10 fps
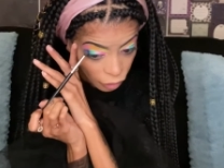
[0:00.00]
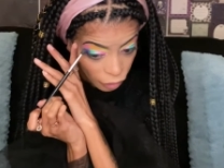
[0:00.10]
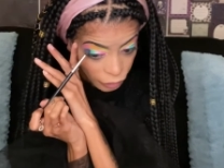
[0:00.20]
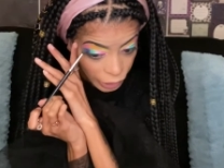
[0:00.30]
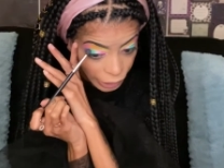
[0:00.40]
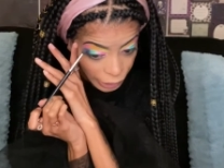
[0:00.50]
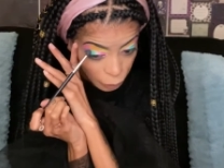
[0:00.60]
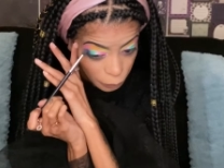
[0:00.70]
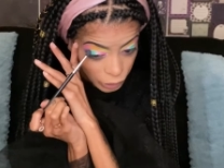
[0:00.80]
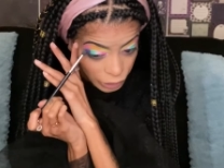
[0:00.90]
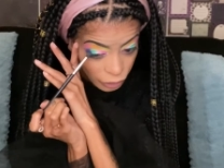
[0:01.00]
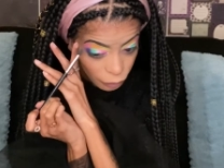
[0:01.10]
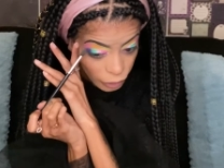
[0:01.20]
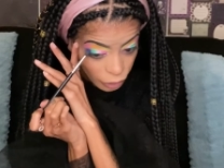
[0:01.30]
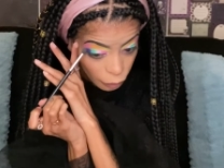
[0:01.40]
Okay, it blended
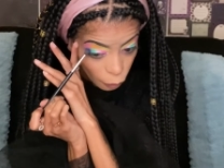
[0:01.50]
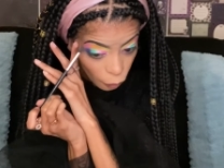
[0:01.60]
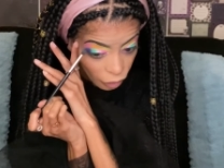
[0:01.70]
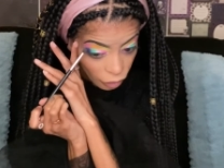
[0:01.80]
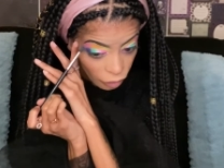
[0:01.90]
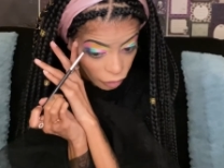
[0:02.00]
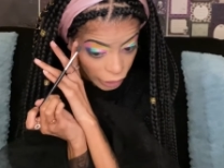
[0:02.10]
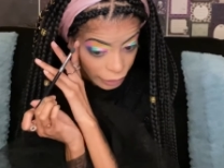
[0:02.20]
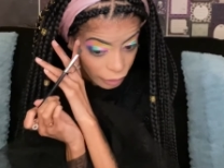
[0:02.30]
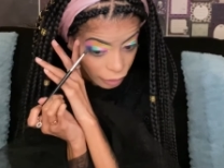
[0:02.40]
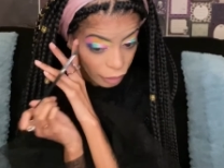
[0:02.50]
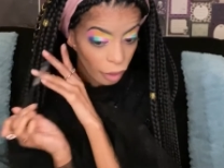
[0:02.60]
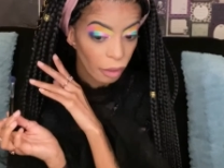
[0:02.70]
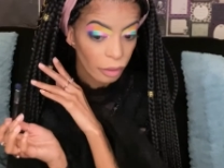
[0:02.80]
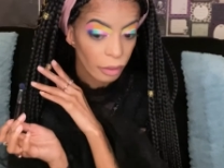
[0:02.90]
really well. Like, the
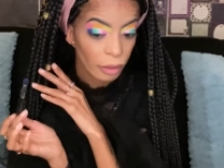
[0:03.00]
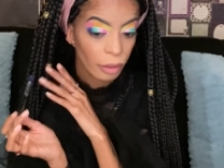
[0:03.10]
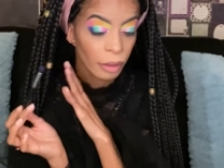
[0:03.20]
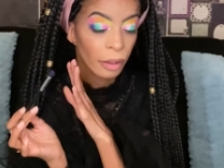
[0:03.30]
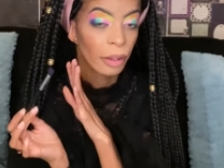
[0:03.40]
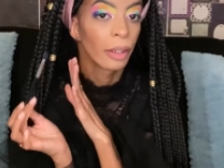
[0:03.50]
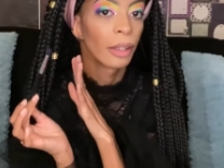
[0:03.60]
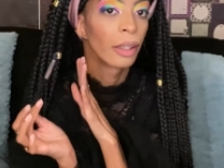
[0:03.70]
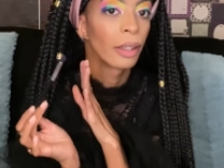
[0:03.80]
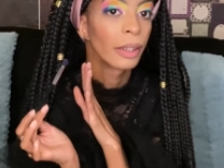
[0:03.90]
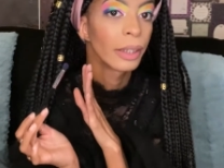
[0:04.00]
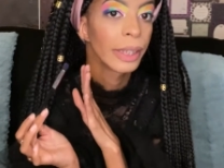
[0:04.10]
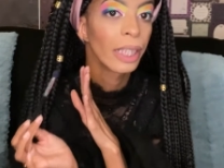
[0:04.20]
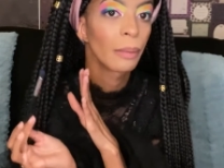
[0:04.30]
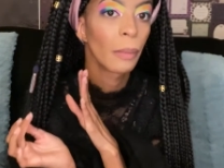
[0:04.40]
color
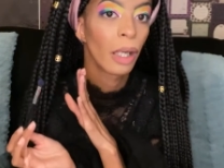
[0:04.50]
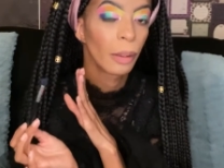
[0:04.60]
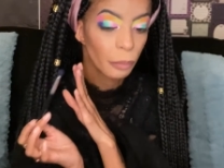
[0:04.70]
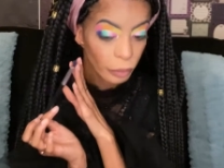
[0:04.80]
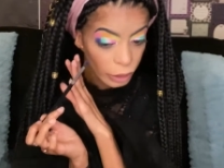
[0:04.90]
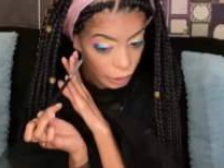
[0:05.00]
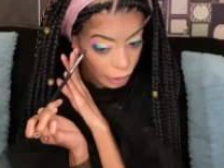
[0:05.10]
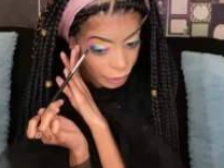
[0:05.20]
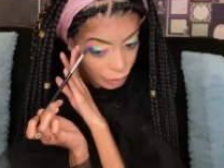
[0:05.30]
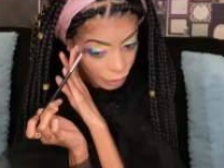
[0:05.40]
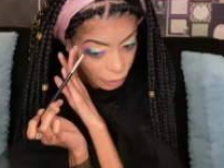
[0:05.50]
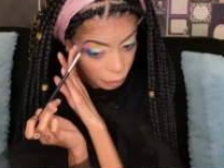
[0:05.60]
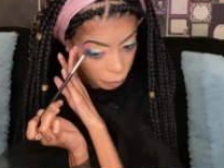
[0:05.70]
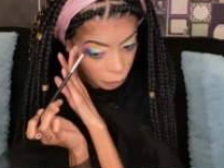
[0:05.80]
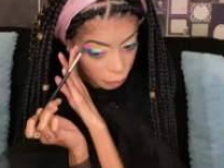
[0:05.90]
came up really nicely,
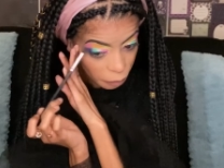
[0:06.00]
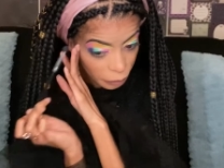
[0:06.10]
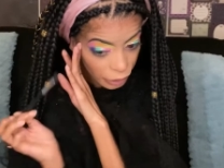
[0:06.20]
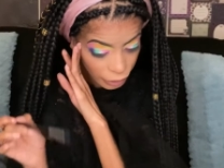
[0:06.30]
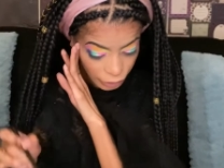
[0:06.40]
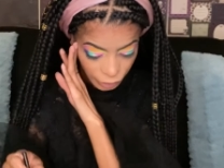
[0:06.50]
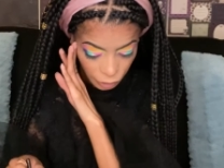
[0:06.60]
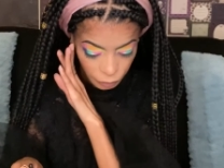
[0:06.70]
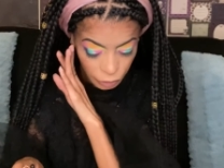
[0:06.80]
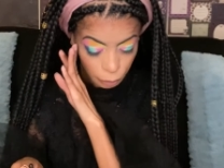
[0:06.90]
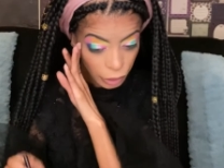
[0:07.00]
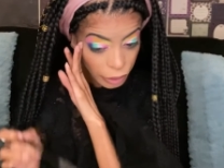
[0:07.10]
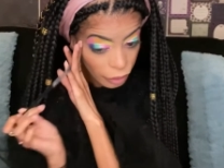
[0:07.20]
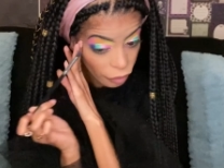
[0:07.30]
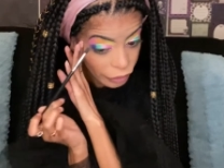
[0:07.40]
but it's not really
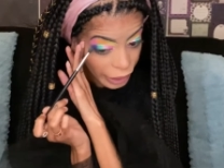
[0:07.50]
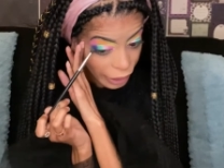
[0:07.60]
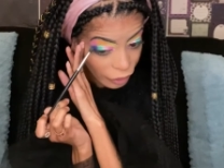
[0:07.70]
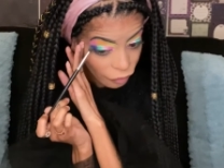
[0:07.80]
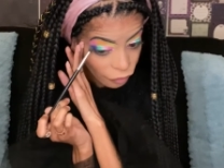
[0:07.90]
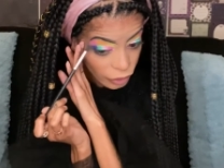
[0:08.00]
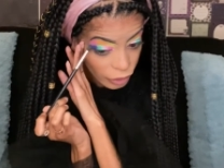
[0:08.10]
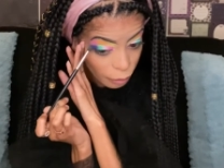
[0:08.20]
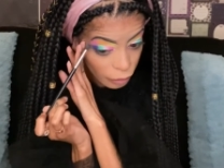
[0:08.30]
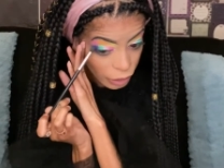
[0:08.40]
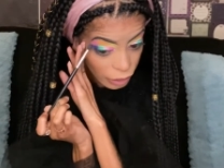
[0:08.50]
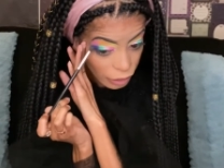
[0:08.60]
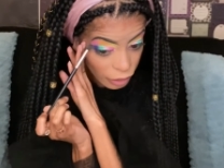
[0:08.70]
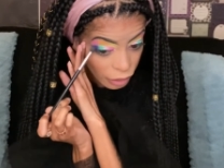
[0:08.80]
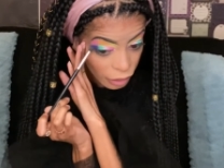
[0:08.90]
blending on the end for some reason.